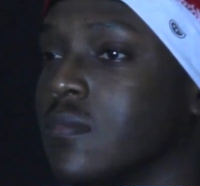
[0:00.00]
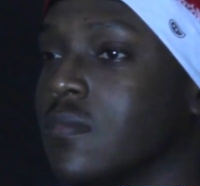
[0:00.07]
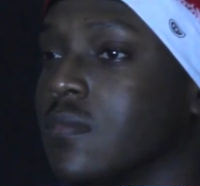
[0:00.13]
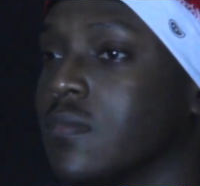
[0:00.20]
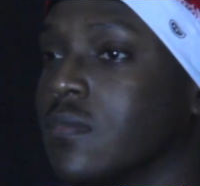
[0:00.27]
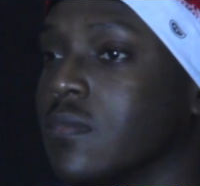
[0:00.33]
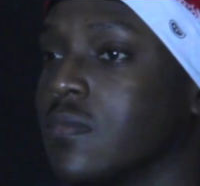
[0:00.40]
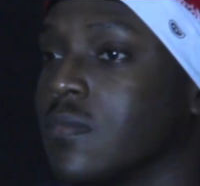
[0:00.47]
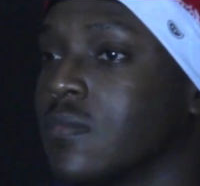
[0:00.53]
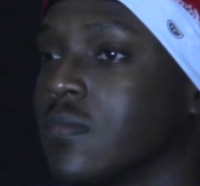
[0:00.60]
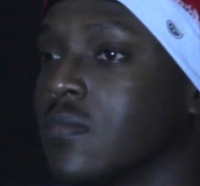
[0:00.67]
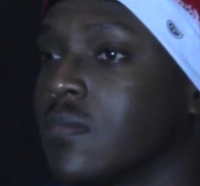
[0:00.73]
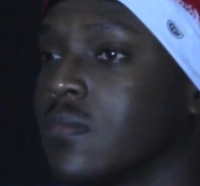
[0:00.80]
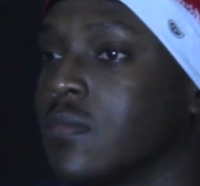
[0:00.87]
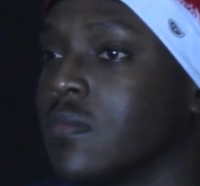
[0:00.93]
Shower,
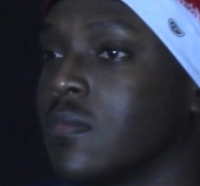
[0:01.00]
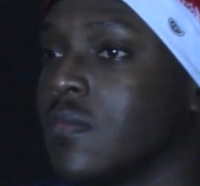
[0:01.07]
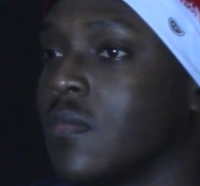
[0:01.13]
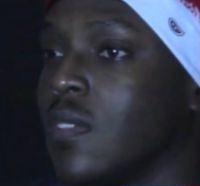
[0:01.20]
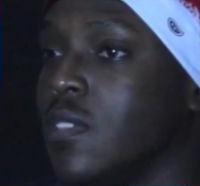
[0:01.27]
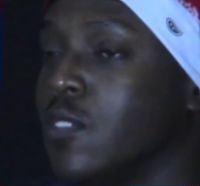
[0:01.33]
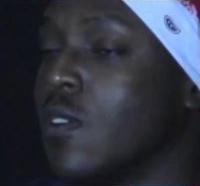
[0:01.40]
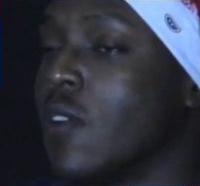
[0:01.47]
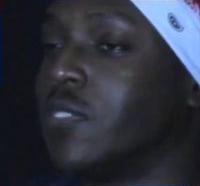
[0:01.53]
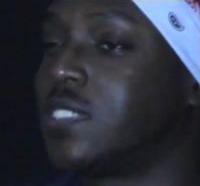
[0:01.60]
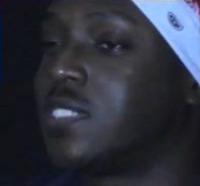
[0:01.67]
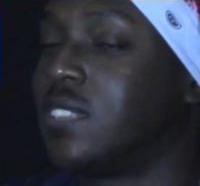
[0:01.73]
Mountain Dew. You're going to have a